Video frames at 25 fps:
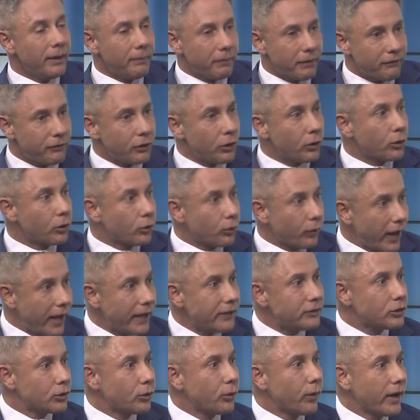but if you don't
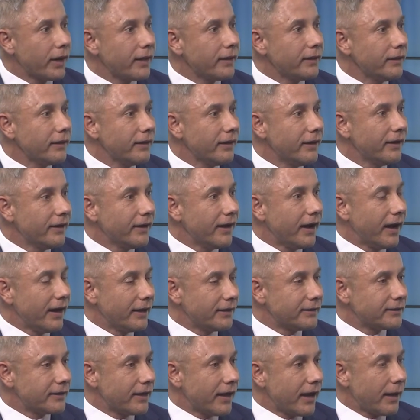graduate
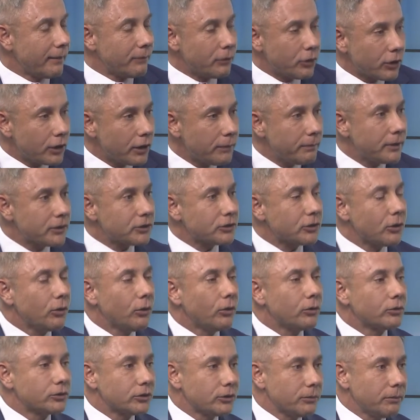on time, you're going to miss a
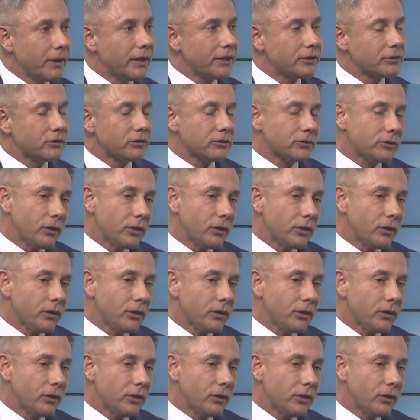whole semester.